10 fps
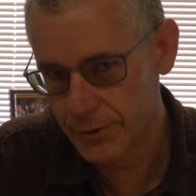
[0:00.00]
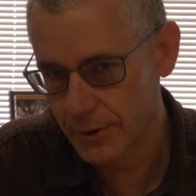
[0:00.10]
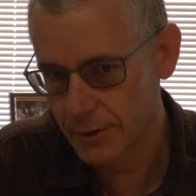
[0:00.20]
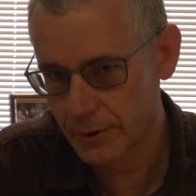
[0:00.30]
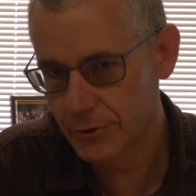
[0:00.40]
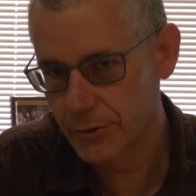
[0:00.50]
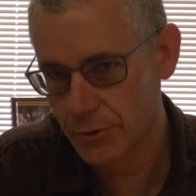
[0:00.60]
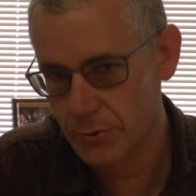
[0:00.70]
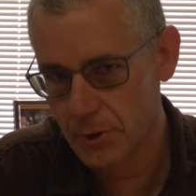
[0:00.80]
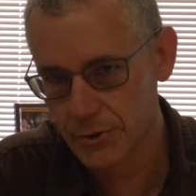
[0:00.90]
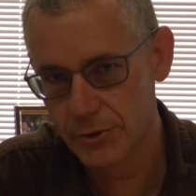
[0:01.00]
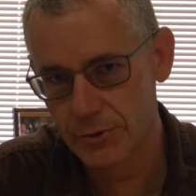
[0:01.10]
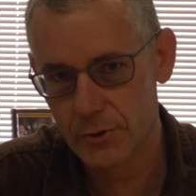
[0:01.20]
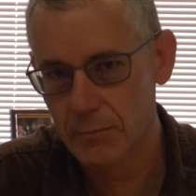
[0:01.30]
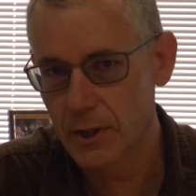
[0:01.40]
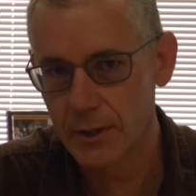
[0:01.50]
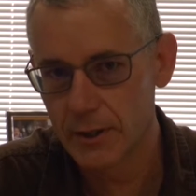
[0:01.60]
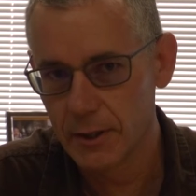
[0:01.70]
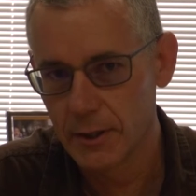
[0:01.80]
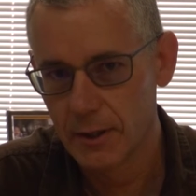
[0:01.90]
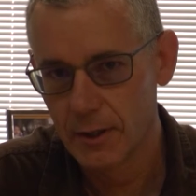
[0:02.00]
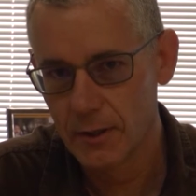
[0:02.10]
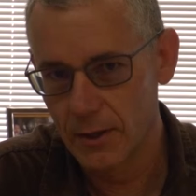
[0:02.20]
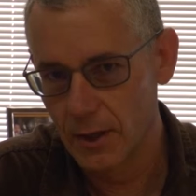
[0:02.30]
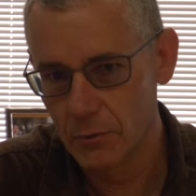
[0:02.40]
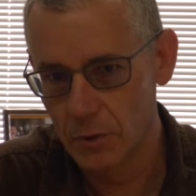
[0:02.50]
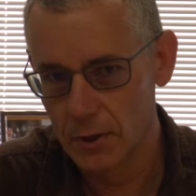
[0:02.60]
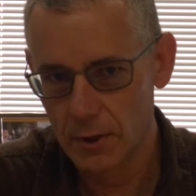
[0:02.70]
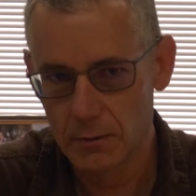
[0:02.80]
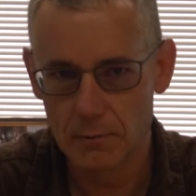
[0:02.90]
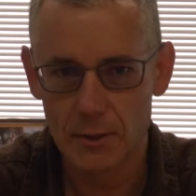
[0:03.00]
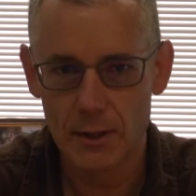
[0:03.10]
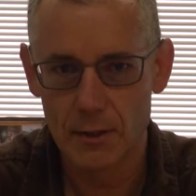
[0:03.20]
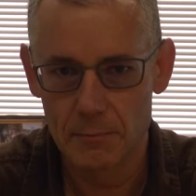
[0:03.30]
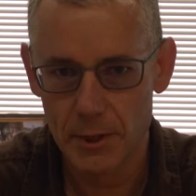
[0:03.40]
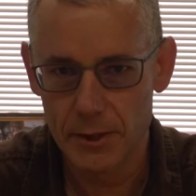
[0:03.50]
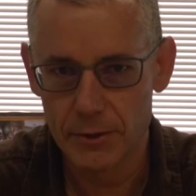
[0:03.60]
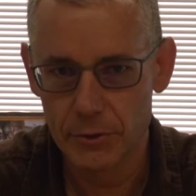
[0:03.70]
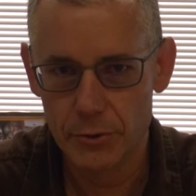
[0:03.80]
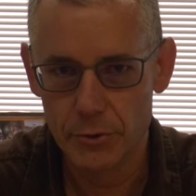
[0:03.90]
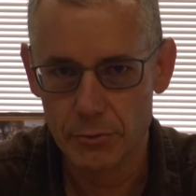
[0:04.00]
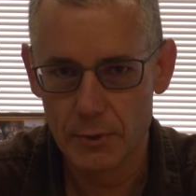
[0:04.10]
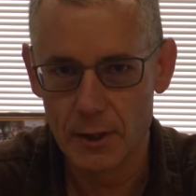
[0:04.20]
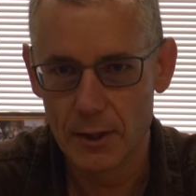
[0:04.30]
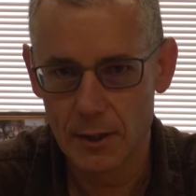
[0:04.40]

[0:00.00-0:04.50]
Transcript: signals to muscles in your body that will make you